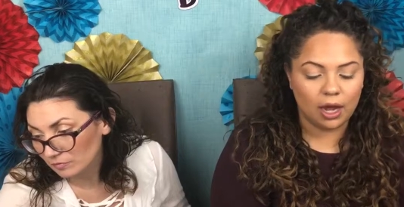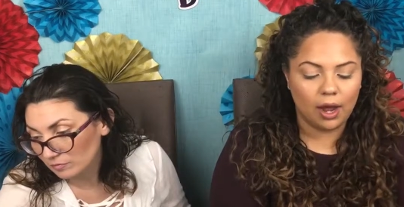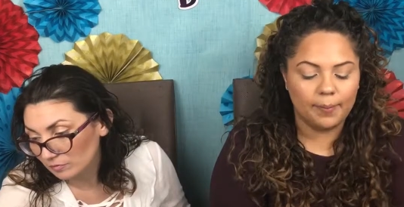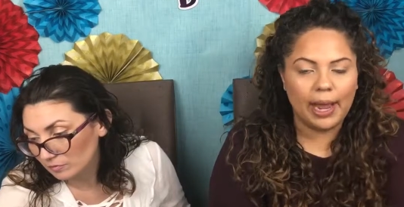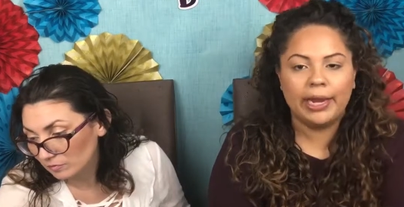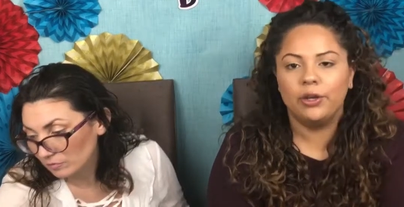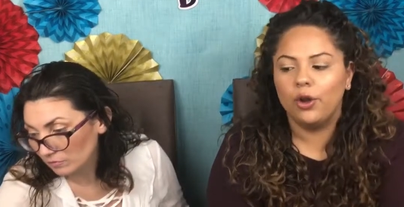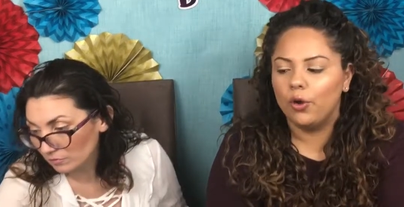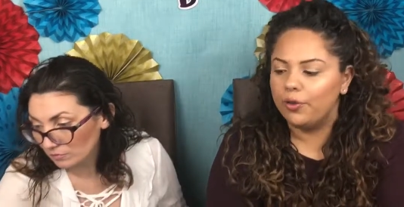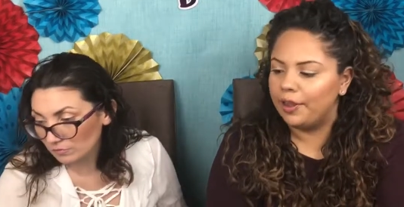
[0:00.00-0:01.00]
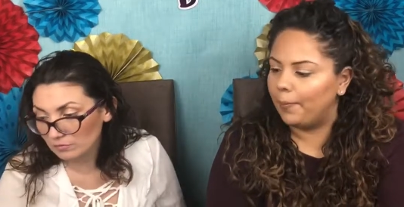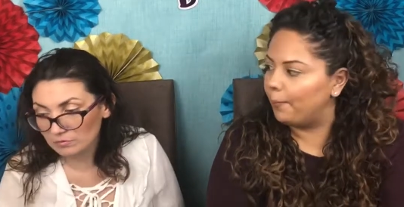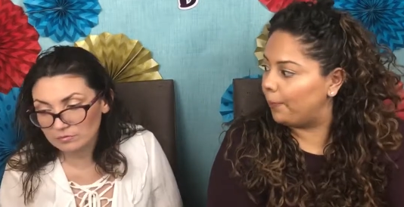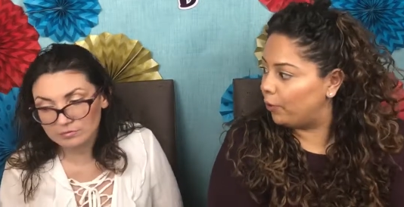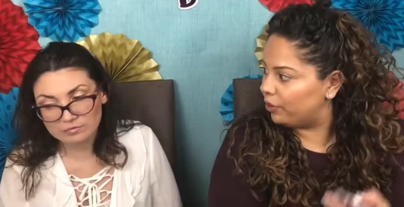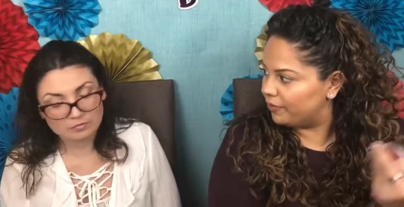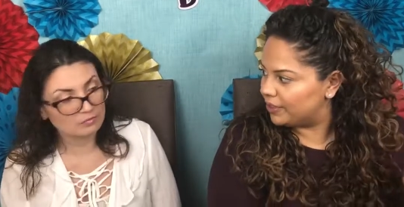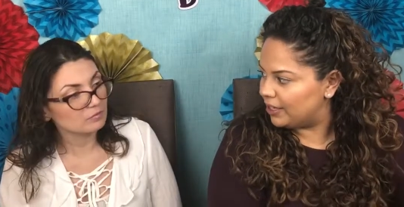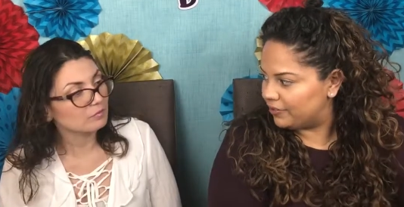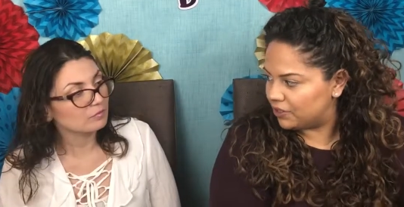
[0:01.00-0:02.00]
Speaker 1: um, I know that both of us
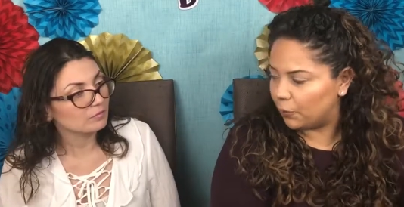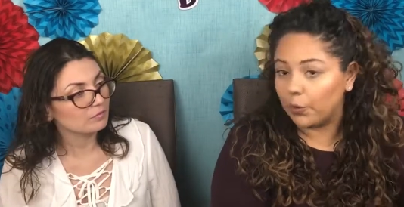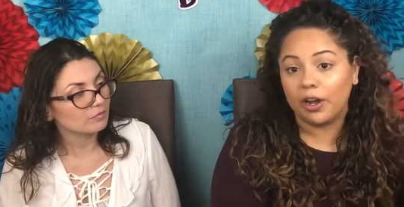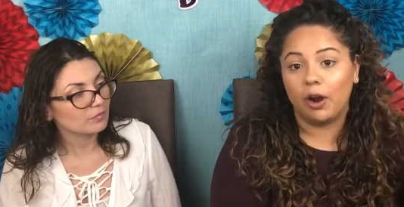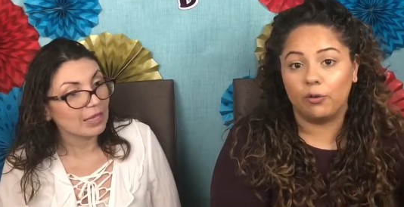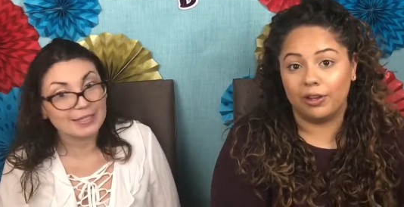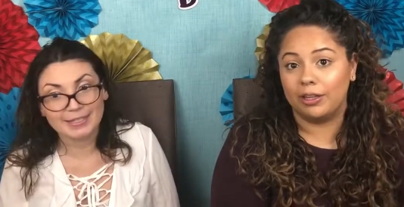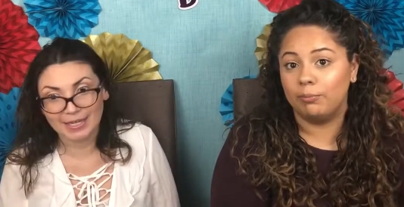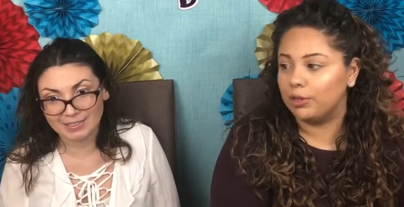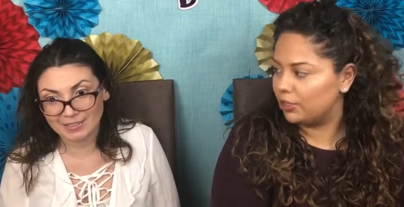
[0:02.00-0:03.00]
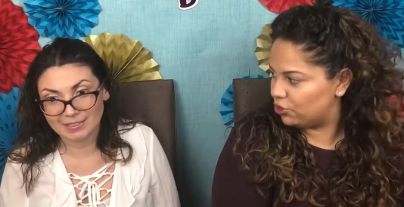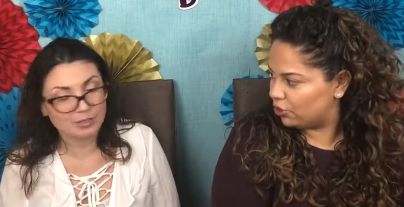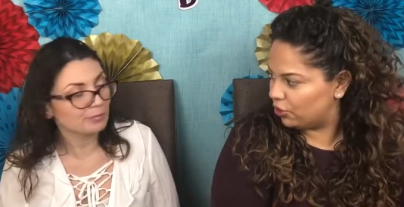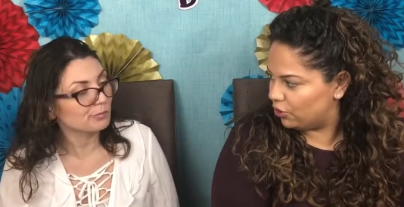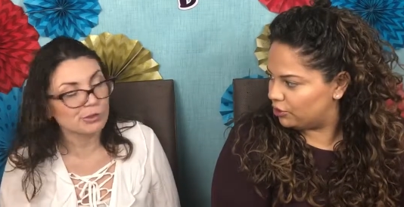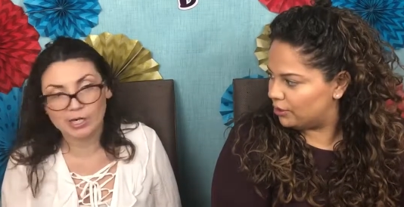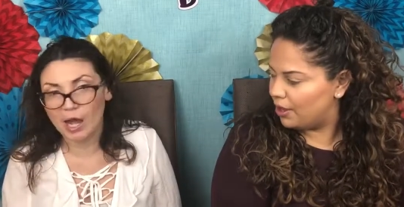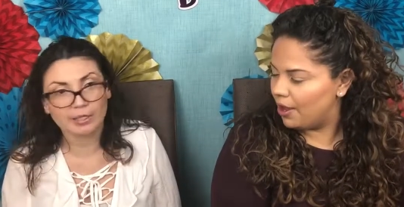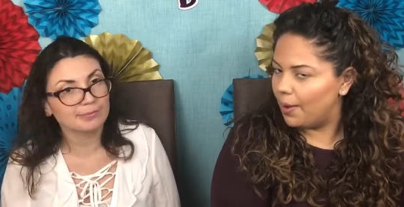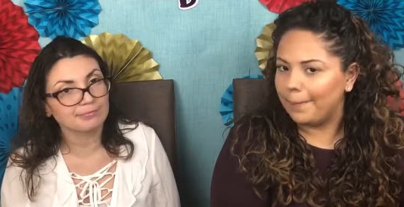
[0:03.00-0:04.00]
have said we're not really blush girls. We're not.
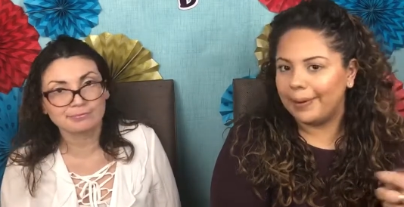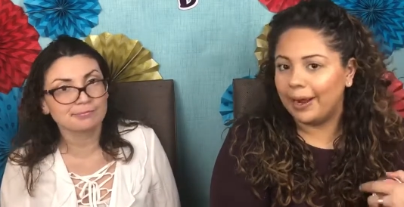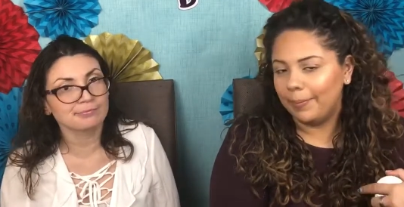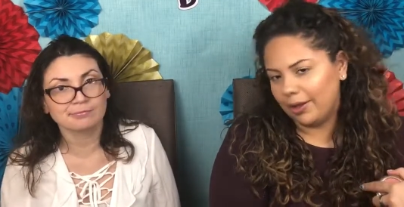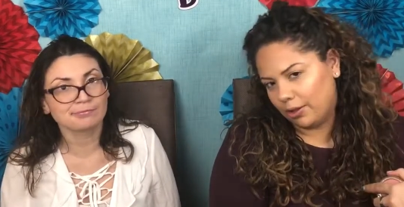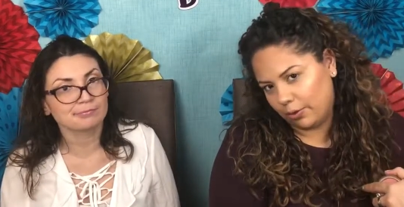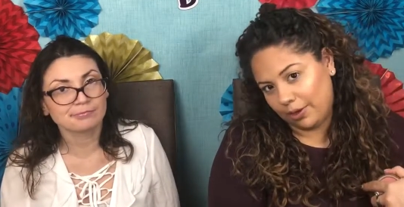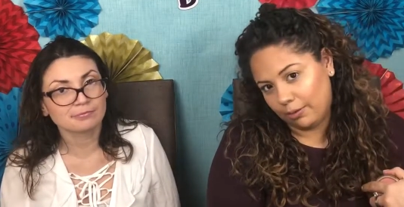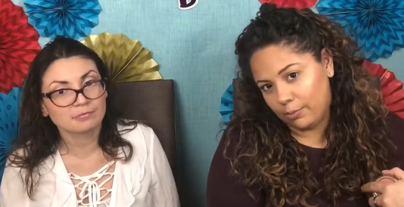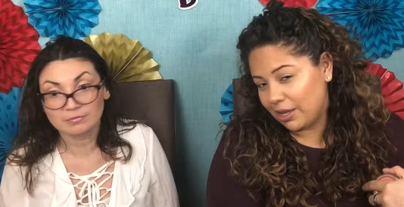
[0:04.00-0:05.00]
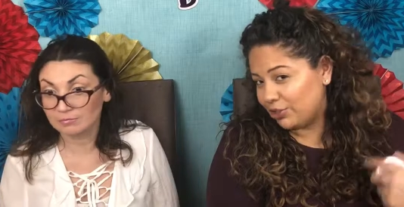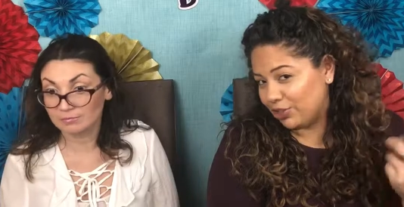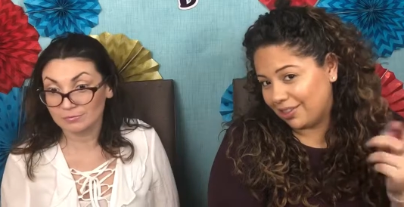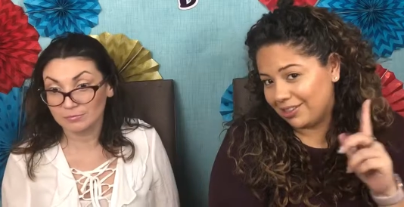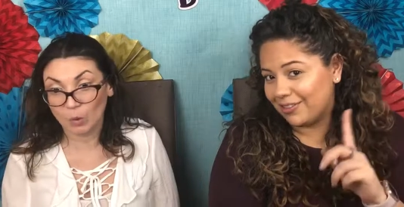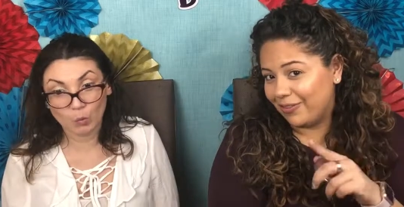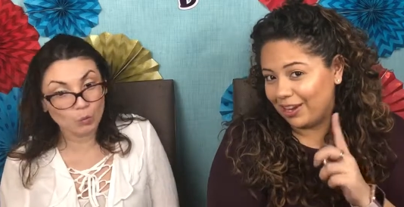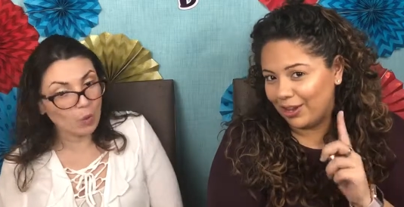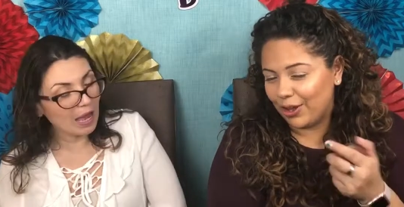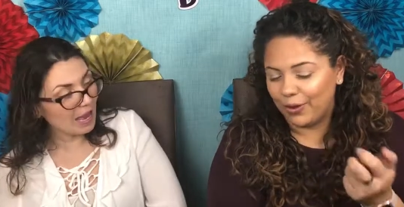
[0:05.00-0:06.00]
But mm -hmm. I'm including a blush in this video.
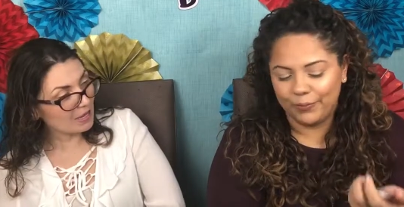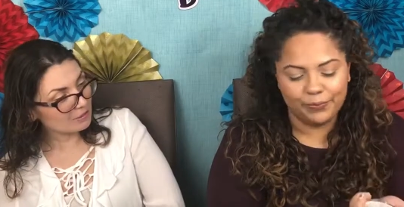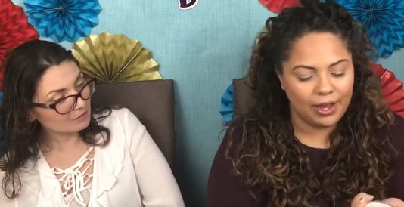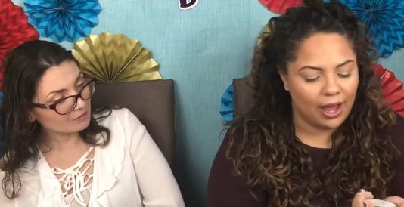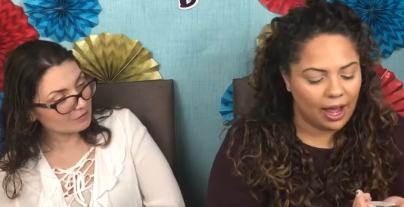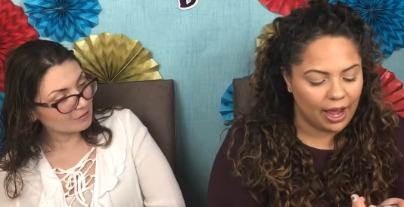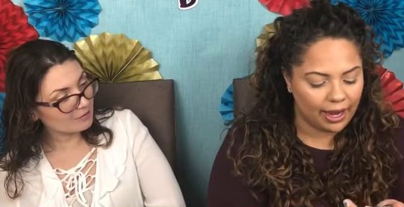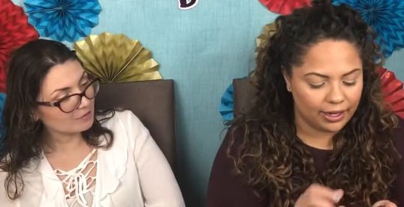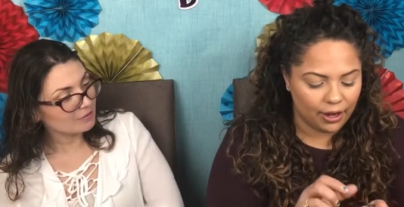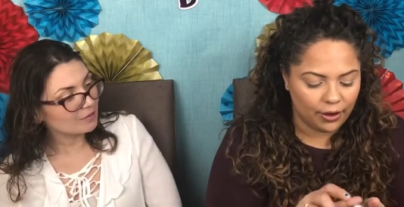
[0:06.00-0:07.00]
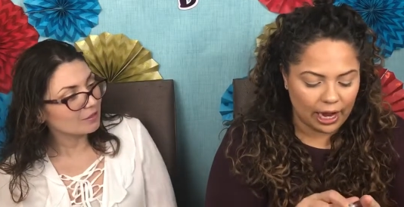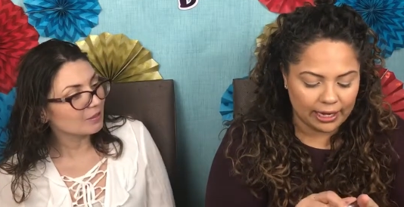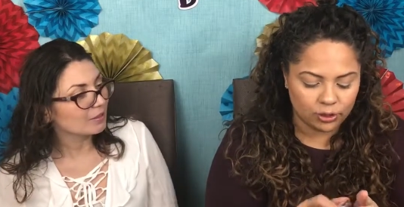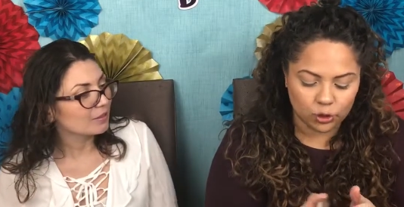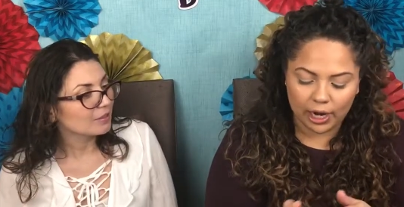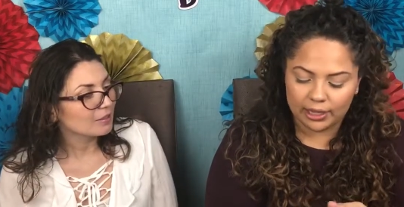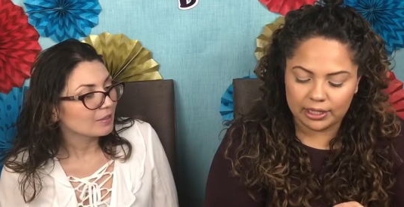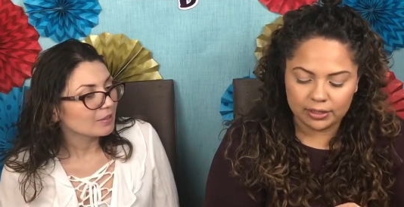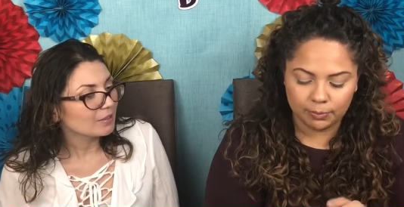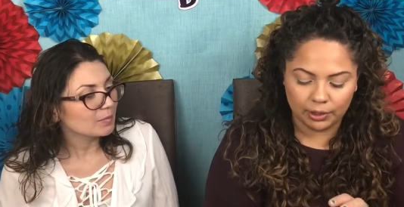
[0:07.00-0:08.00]
What? I know. I tried this
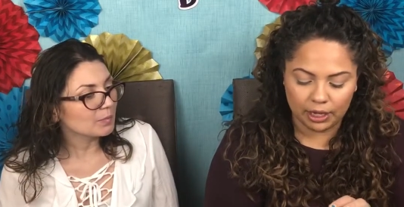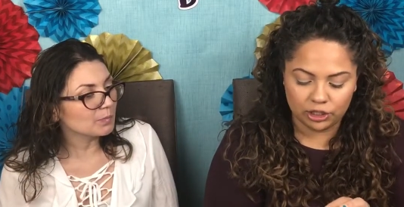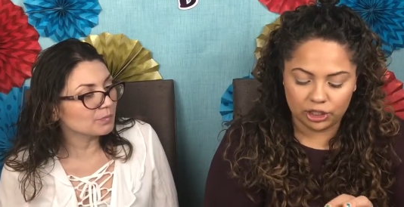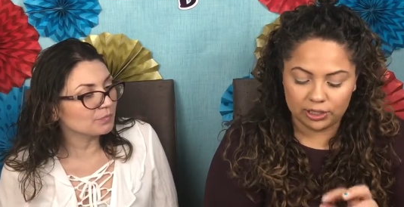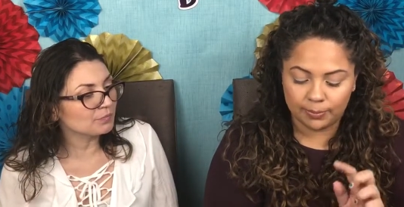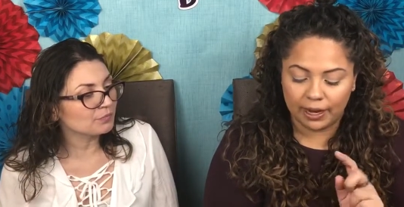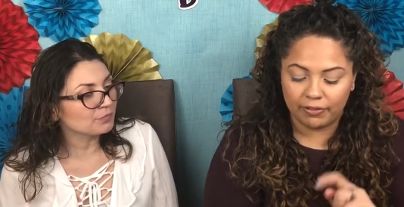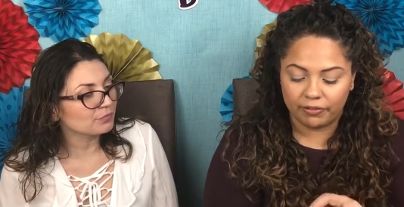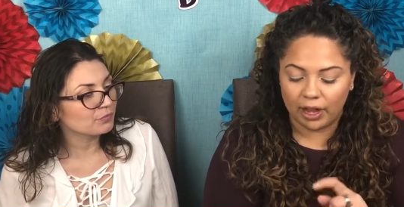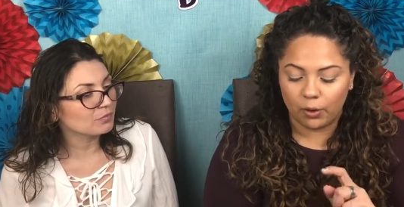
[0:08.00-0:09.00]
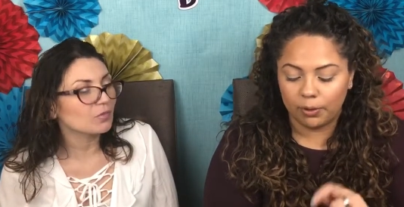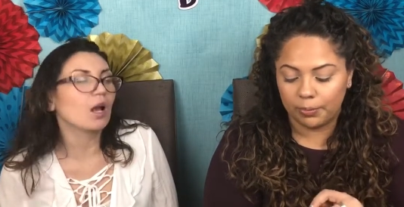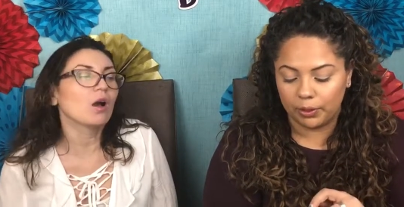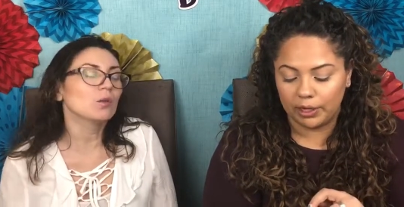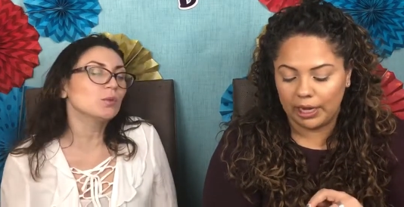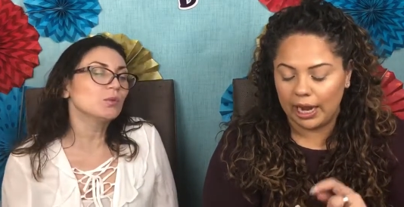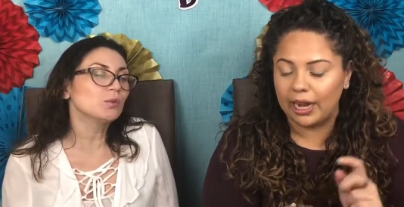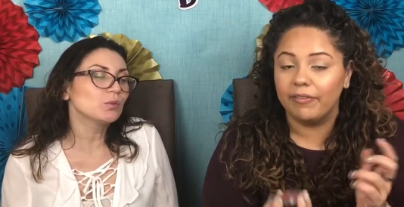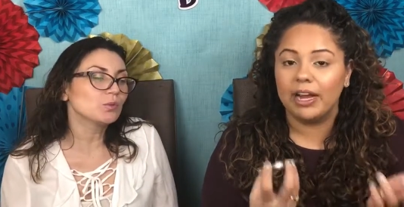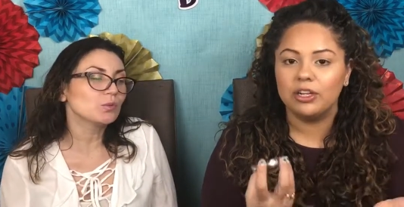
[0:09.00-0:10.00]
blush. It's by mm. Flower Beauty. Oh. And
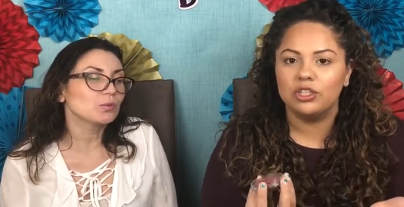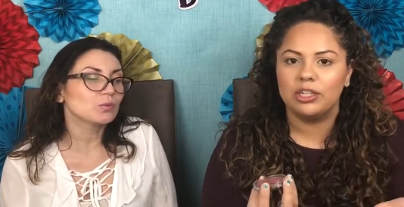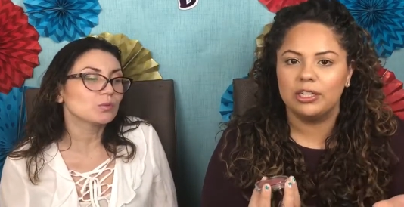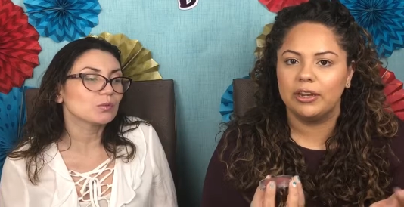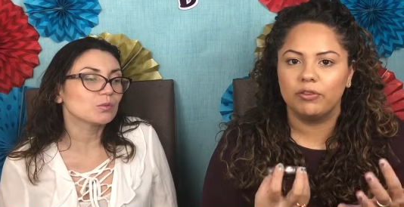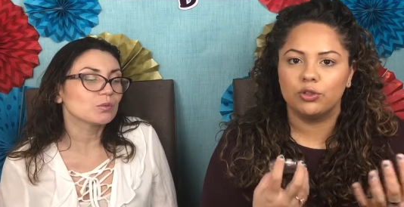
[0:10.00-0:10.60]
I've actually oh. never